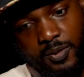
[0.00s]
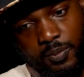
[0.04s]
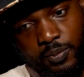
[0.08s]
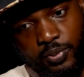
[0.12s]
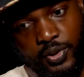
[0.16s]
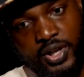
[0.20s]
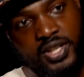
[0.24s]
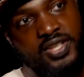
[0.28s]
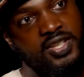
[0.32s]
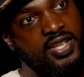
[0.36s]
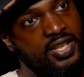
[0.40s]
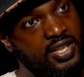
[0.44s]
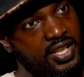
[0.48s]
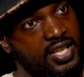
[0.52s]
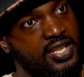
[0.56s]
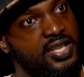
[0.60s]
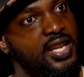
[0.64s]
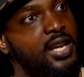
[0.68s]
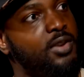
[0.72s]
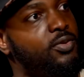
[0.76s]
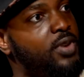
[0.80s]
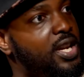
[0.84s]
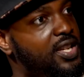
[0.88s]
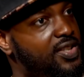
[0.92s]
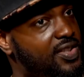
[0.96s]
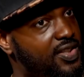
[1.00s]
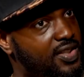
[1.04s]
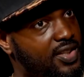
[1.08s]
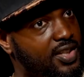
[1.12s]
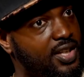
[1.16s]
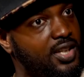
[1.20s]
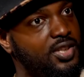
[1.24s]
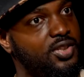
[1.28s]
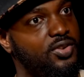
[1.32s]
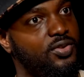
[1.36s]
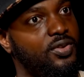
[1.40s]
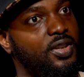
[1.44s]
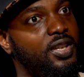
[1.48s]
Britain is a racist
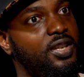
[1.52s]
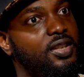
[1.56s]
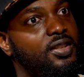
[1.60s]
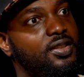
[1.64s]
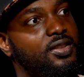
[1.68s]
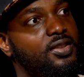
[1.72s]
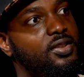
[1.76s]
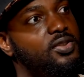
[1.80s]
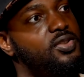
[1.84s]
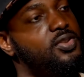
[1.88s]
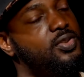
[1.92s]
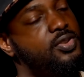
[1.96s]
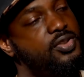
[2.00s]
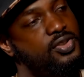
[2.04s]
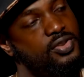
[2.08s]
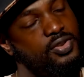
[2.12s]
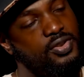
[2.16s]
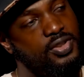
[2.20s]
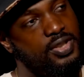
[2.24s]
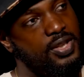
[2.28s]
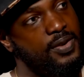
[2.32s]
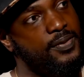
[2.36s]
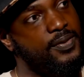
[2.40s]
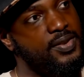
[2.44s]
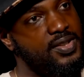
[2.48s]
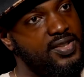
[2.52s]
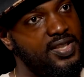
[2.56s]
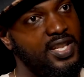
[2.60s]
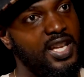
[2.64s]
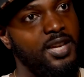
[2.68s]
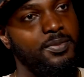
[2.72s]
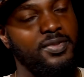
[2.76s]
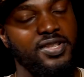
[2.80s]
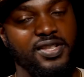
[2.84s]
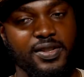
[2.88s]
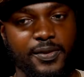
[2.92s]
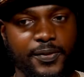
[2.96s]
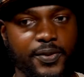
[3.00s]
country. Those, those are different
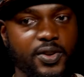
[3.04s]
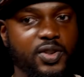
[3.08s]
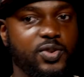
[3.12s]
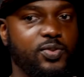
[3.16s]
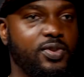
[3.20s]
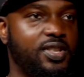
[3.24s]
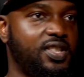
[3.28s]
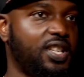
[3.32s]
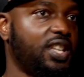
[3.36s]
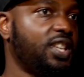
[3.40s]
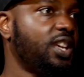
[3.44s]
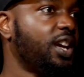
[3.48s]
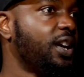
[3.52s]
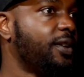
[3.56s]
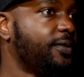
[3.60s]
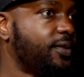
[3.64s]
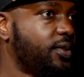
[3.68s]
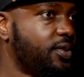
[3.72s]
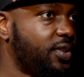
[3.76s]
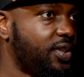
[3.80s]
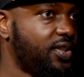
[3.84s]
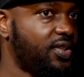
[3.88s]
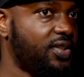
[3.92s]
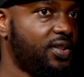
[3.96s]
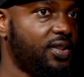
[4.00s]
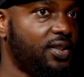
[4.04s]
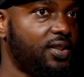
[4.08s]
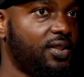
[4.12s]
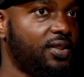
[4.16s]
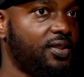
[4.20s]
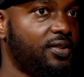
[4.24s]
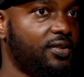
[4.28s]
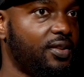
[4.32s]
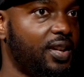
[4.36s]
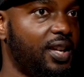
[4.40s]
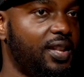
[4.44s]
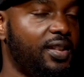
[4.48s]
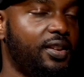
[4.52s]
statements. The first one's like, yeah, of course,
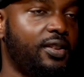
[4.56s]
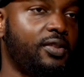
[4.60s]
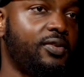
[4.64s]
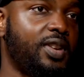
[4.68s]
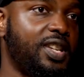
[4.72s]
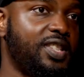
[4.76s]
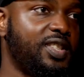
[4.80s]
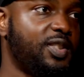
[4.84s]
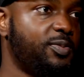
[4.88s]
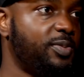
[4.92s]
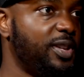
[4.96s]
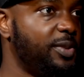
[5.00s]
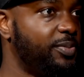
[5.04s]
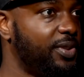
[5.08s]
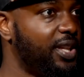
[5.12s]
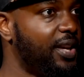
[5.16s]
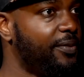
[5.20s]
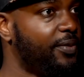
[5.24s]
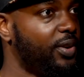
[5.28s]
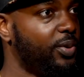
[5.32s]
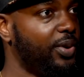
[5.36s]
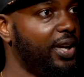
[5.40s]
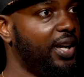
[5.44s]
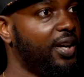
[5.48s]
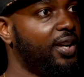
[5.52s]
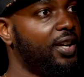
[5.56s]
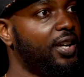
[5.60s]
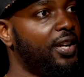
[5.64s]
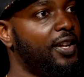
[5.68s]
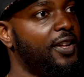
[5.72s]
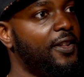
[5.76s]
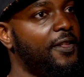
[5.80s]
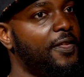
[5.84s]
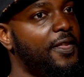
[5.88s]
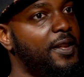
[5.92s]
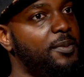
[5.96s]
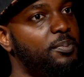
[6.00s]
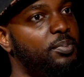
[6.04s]
right? There are mm-hmm. racist people everywhere. Yeah.
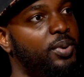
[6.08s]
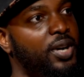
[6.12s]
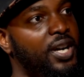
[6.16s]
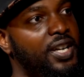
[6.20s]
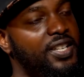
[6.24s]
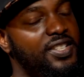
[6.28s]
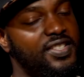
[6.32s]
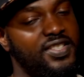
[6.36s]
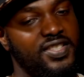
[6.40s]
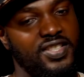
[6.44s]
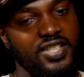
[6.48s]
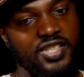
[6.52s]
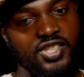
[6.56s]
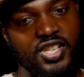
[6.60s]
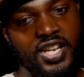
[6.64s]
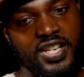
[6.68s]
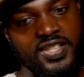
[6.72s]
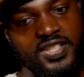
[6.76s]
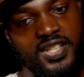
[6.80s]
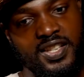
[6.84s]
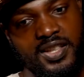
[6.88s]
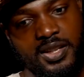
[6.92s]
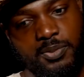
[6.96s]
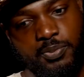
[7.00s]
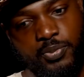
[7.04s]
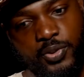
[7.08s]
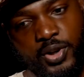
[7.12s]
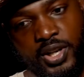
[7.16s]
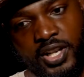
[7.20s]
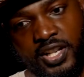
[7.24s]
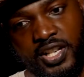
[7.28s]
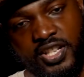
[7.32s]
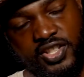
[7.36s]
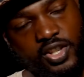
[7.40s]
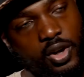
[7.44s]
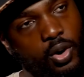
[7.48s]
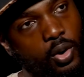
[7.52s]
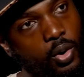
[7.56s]
But suggesting that
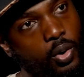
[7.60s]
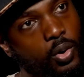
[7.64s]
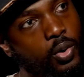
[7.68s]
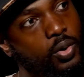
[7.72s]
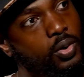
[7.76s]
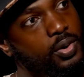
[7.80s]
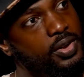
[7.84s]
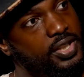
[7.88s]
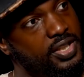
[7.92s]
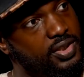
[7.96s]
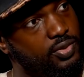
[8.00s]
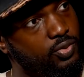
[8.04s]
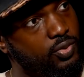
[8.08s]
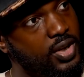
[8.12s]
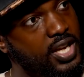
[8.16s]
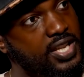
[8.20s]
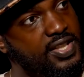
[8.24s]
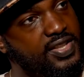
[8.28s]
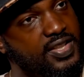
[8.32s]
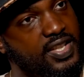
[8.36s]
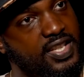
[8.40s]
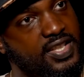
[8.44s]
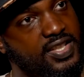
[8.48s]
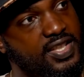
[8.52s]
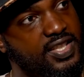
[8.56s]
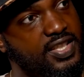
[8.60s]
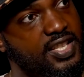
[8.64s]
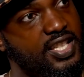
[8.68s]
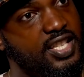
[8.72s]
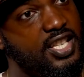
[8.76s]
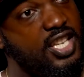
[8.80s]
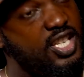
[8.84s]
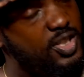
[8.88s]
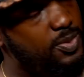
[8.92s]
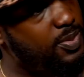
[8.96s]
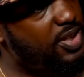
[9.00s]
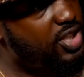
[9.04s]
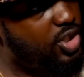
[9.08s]
Britain as a whole is racist
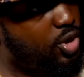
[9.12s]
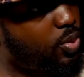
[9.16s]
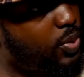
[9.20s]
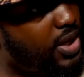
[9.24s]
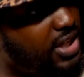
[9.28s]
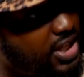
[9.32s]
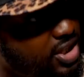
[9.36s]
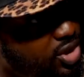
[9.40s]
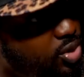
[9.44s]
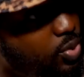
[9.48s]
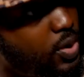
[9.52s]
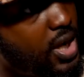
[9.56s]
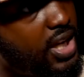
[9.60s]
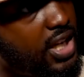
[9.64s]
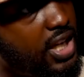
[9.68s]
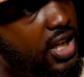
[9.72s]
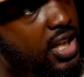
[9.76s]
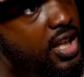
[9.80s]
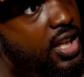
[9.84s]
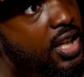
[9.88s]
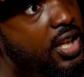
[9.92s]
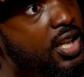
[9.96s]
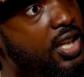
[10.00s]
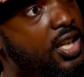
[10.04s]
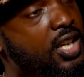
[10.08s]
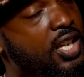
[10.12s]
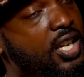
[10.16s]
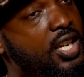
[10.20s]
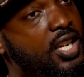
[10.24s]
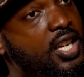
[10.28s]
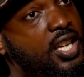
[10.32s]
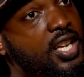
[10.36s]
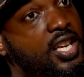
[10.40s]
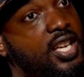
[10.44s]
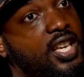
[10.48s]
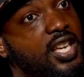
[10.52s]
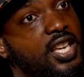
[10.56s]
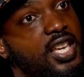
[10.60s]
is, in 2020 mm.
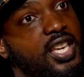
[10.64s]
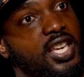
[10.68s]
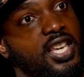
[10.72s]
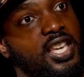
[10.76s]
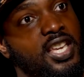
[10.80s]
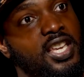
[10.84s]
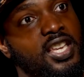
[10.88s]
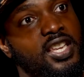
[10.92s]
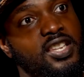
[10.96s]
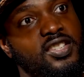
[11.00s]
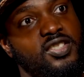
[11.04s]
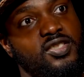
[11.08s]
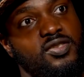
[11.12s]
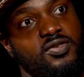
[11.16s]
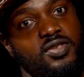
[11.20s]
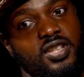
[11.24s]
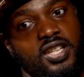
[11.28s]
is